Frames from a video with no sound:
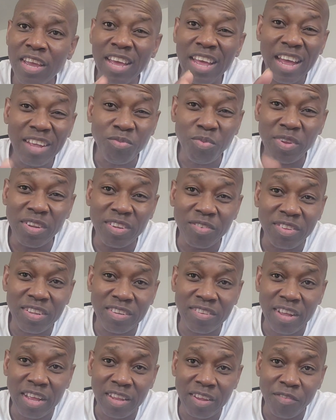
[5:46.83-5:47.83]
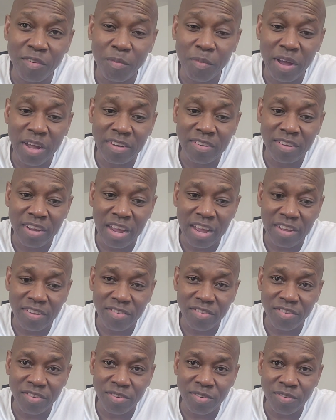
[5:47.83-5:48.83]
That's one of the things I love about jazz,
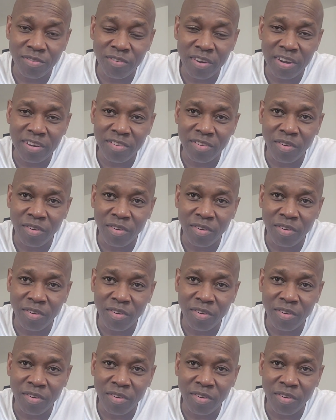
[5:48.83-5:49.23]
too, right?